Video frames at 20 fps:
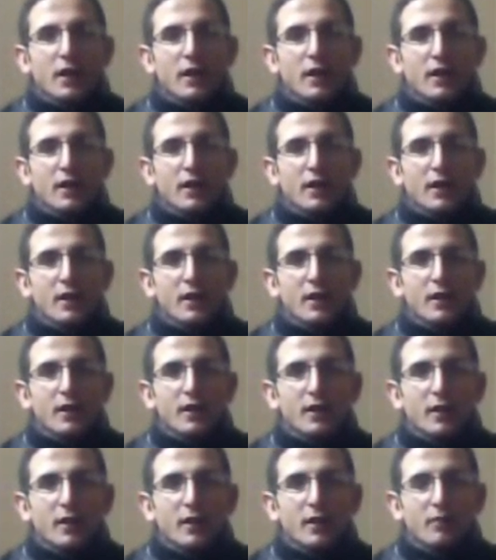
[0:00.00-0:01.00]
of
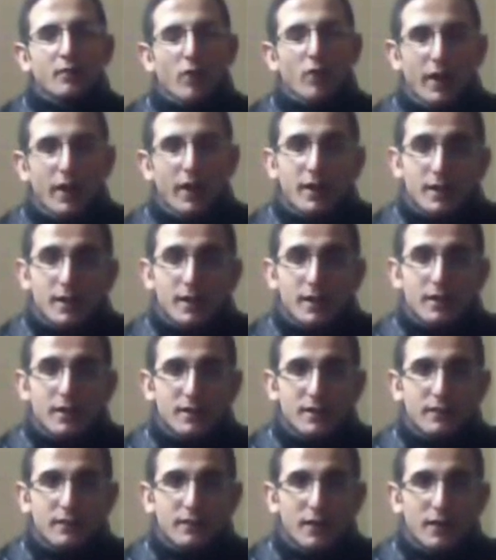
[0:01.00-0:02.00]

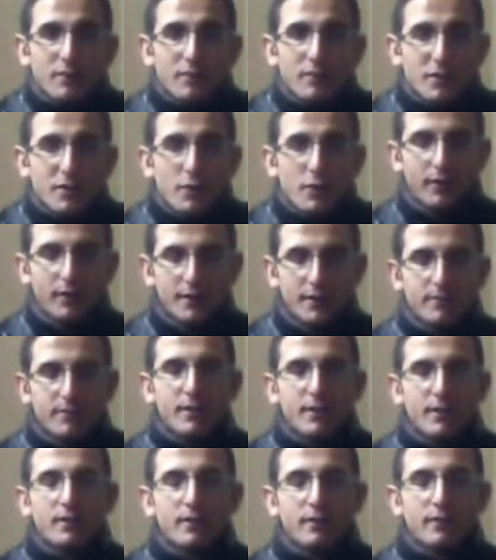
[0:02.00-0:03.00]

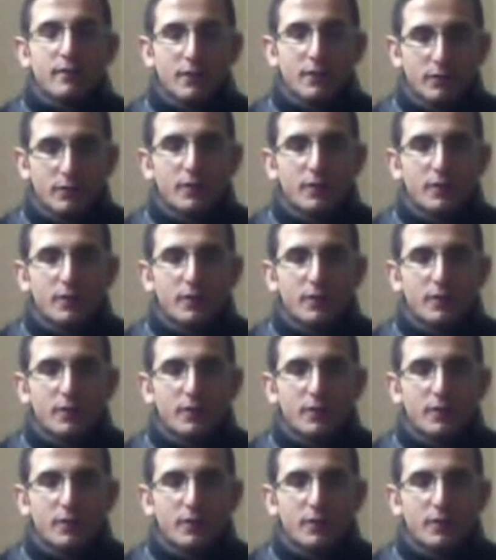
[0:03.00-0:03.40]
this